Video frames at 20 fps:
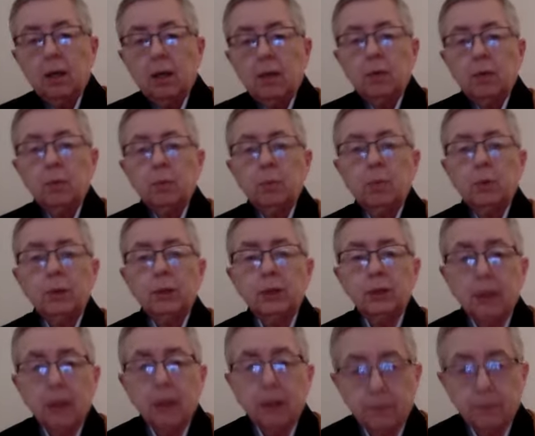The
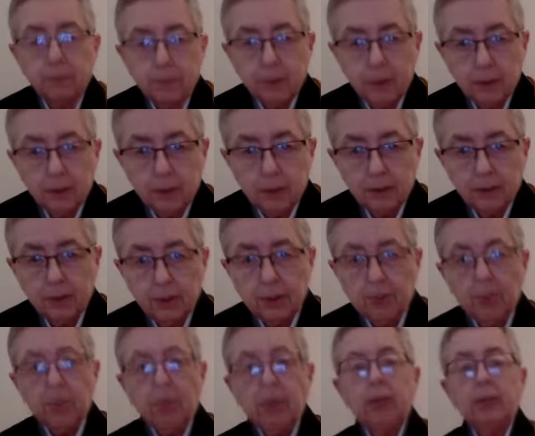bodhisattva, on the
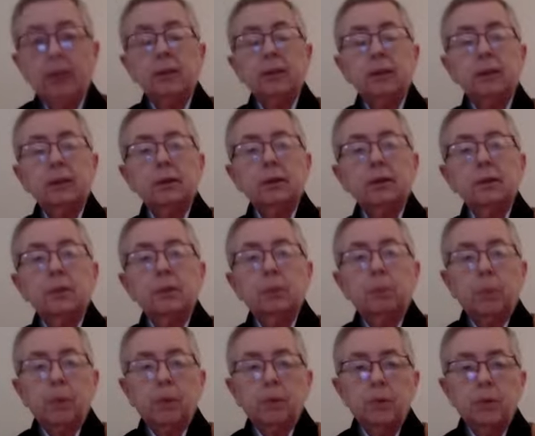other hand, the
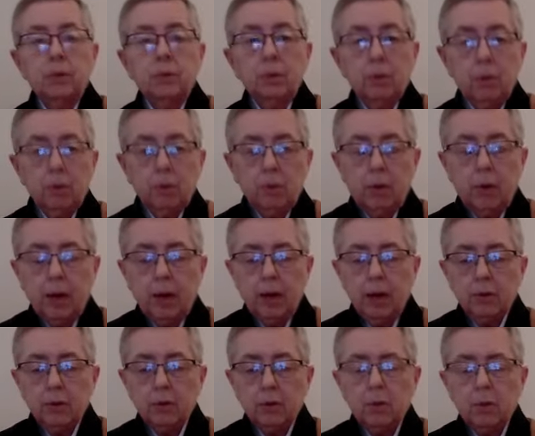person who
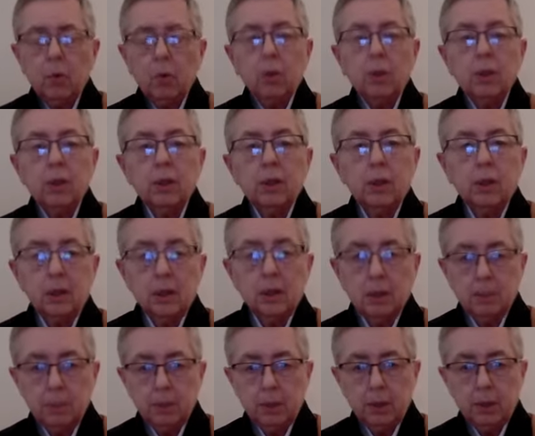has oriented
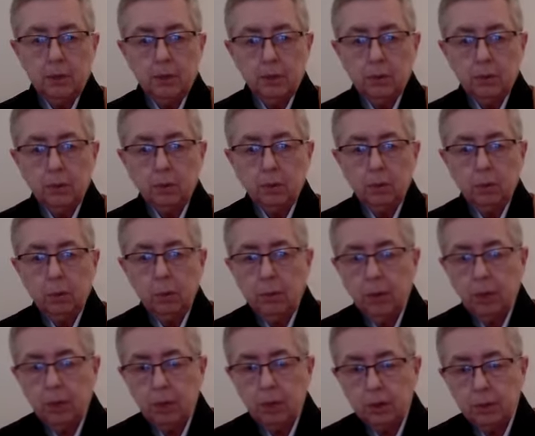themselves toward
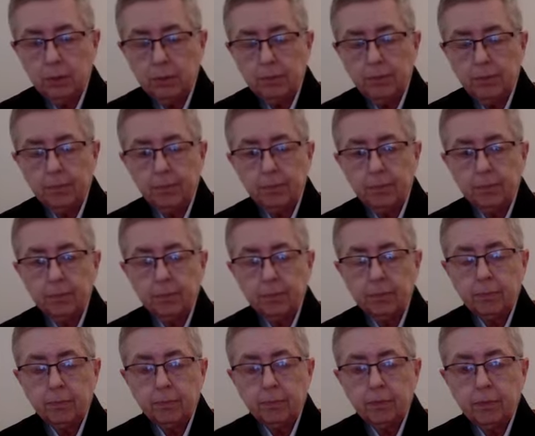liberation,
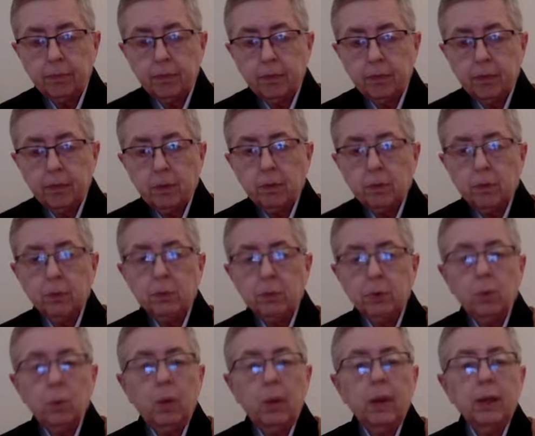towards
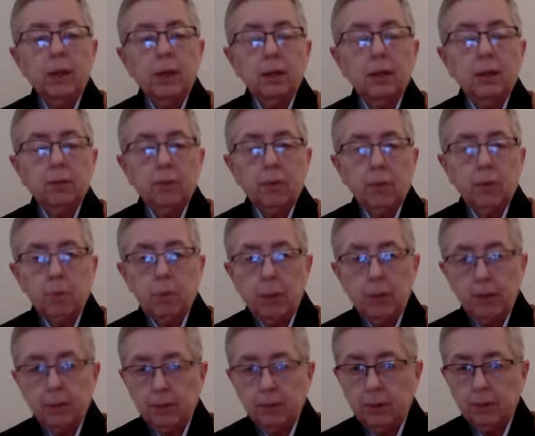awakening for the
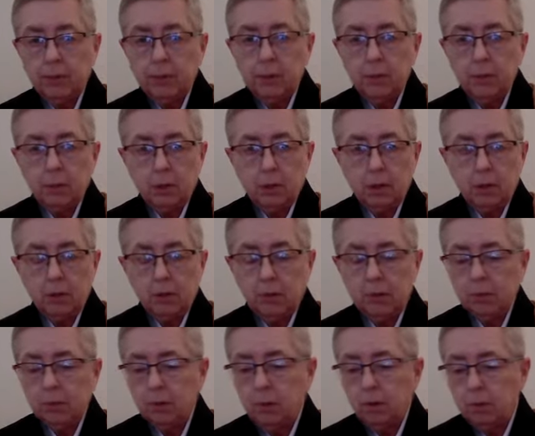benefit of
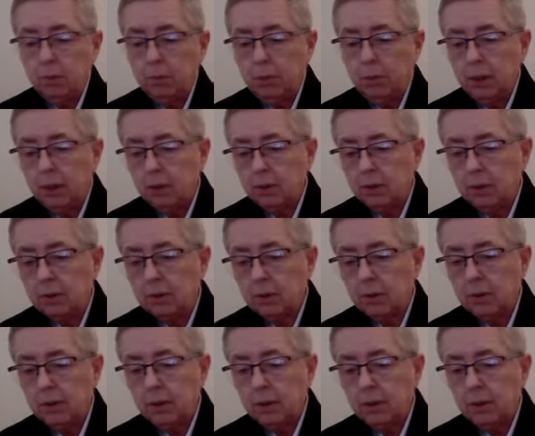themselves and all beings,